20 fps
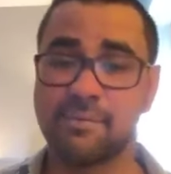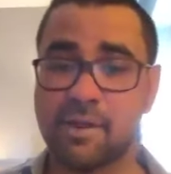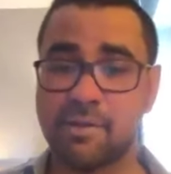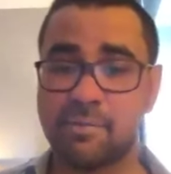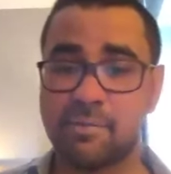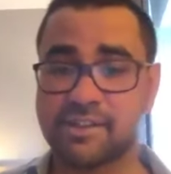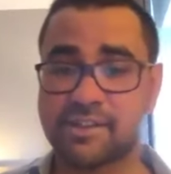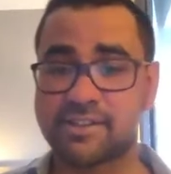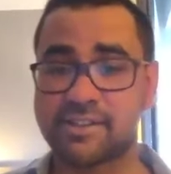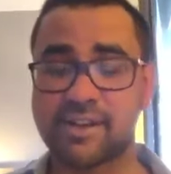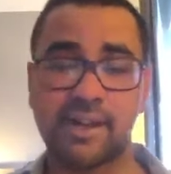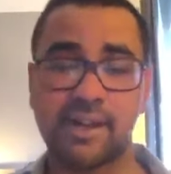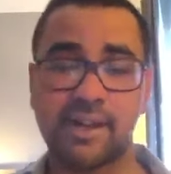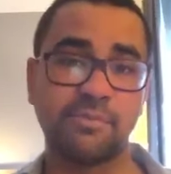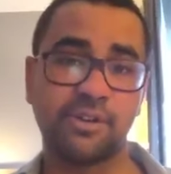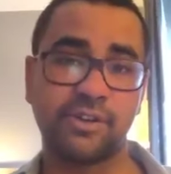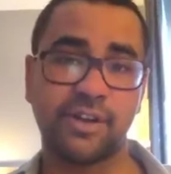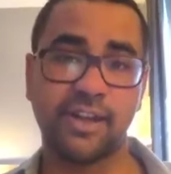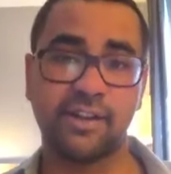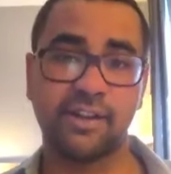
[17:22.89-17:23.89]
Maybe it's a
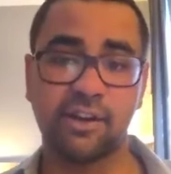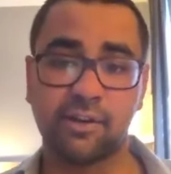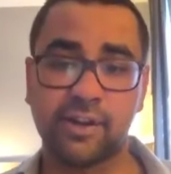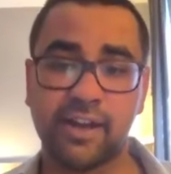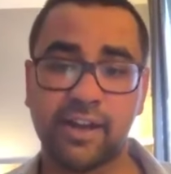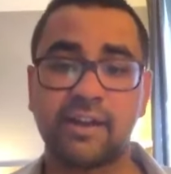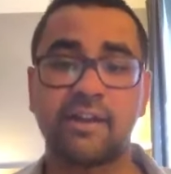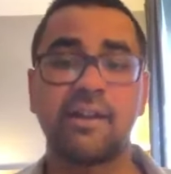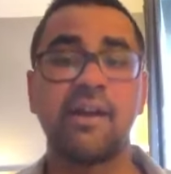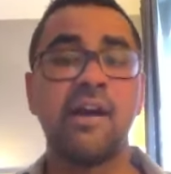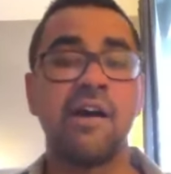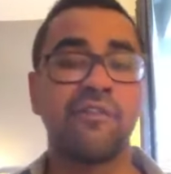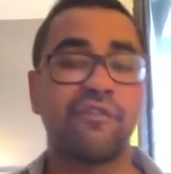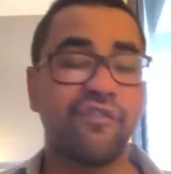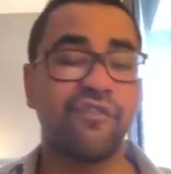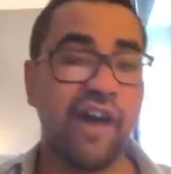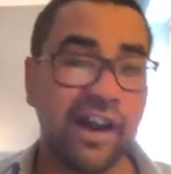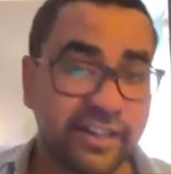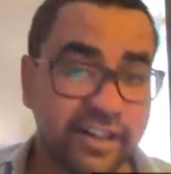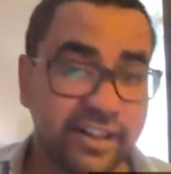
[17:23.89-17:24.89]
time to take a look at it.
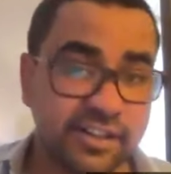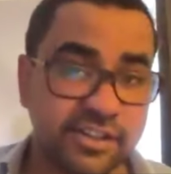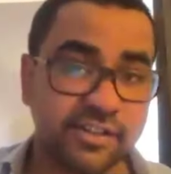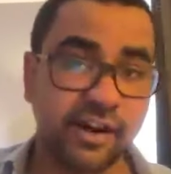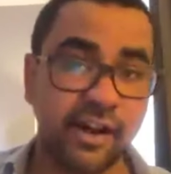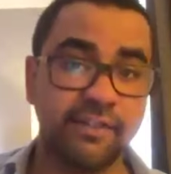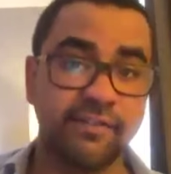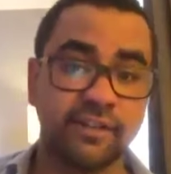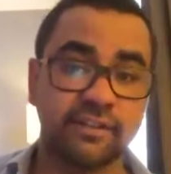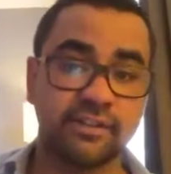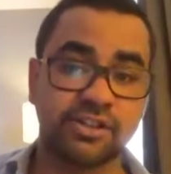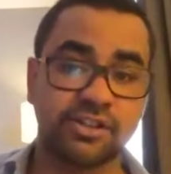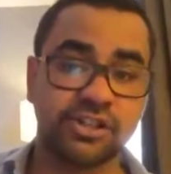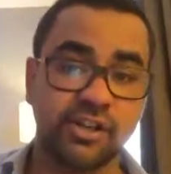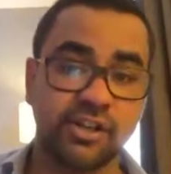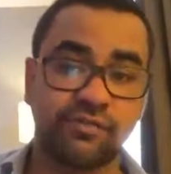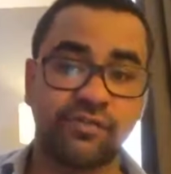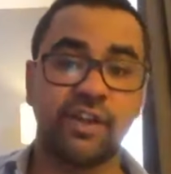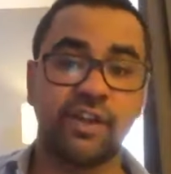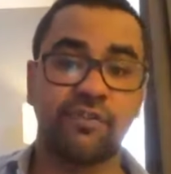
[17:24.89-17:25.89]
Factors driving the
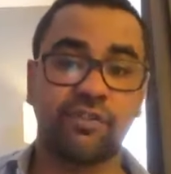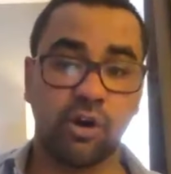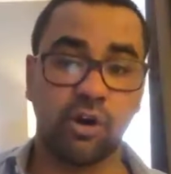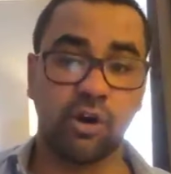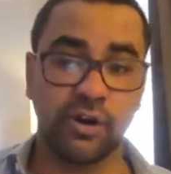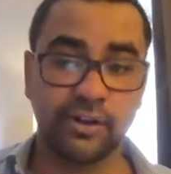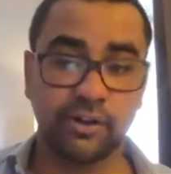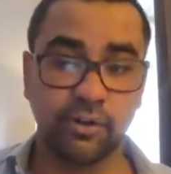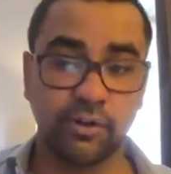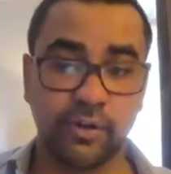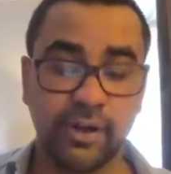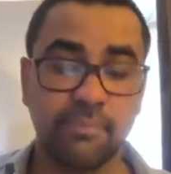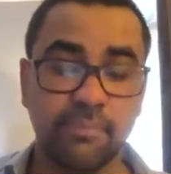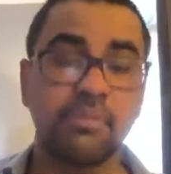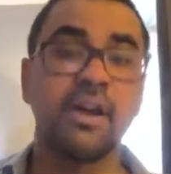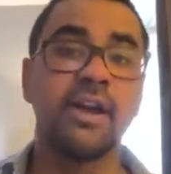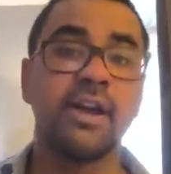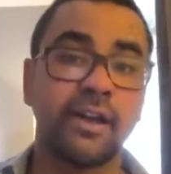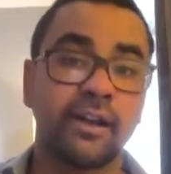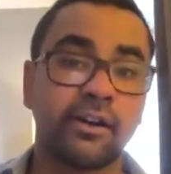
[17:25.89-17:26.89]
shift, according to
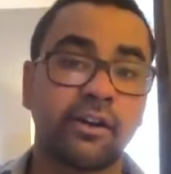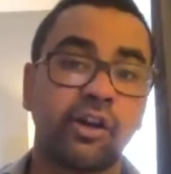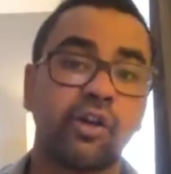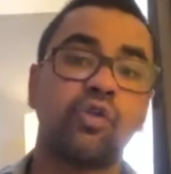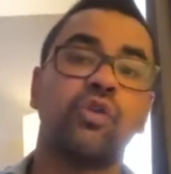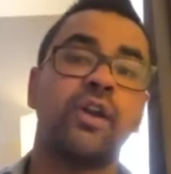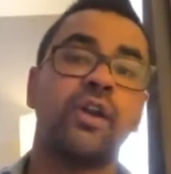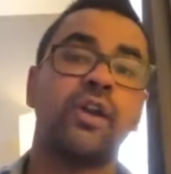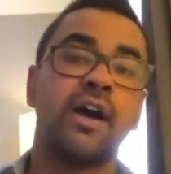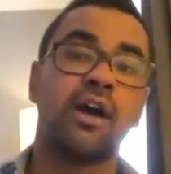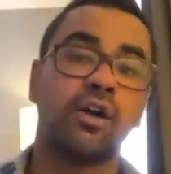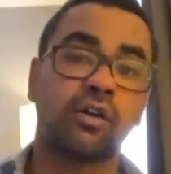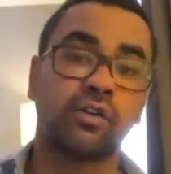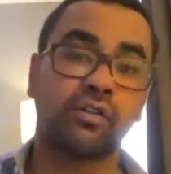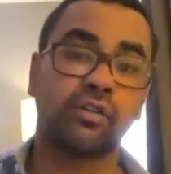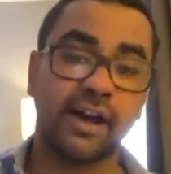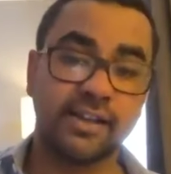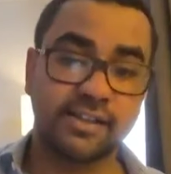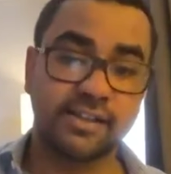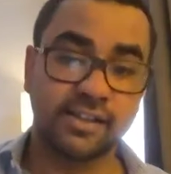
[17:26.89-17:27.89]
him, include
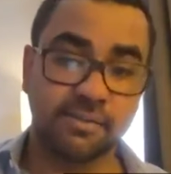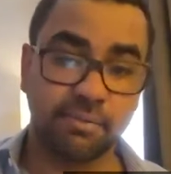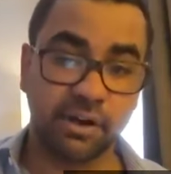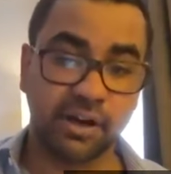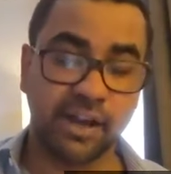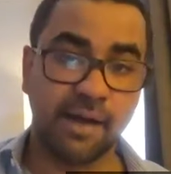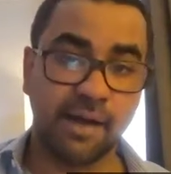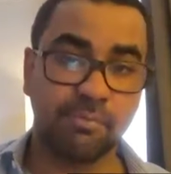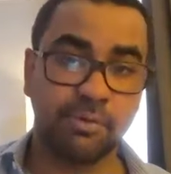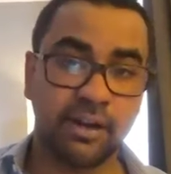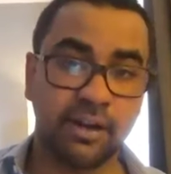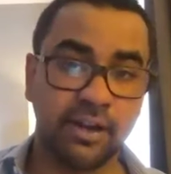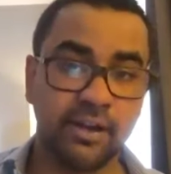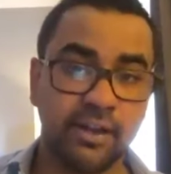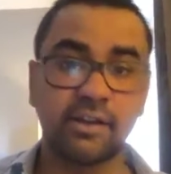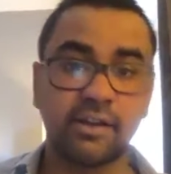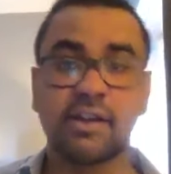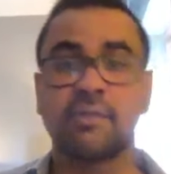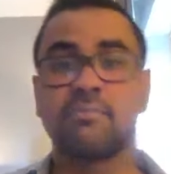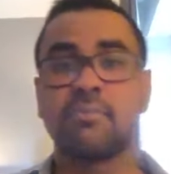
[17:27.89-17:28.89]
rising per capita
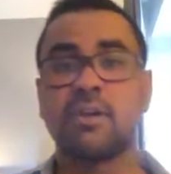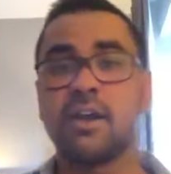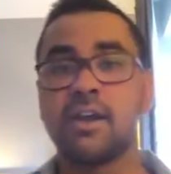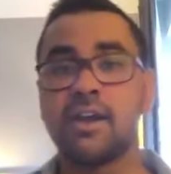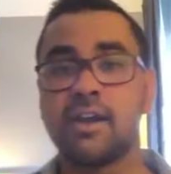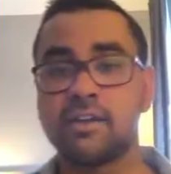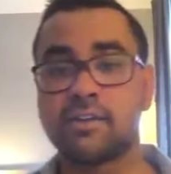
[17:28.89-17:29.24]
income,